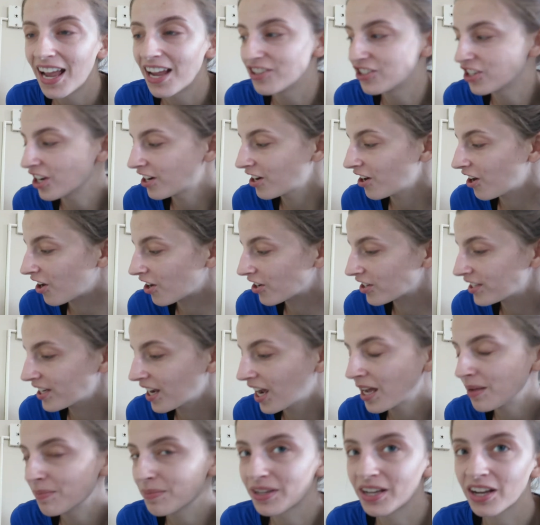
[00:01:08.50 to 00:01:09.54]
And she had a hard
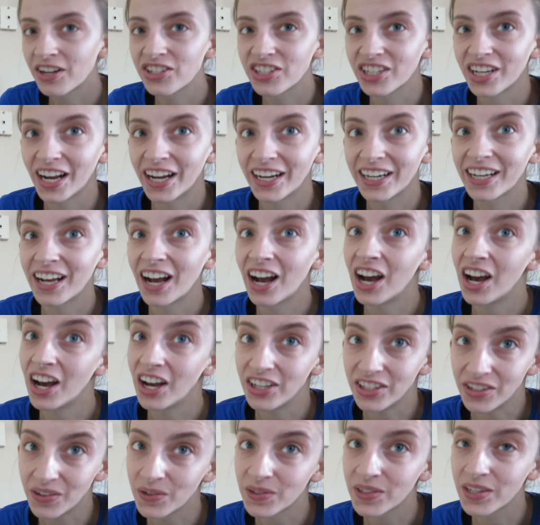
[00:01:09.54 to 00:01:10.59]
time because she kind of got
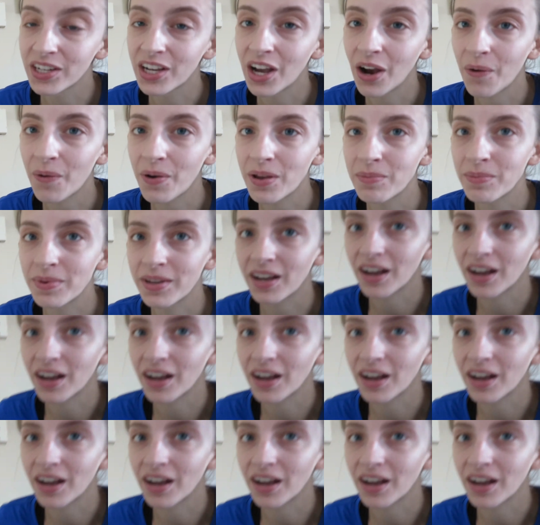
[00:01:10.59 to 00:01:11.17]
unused to going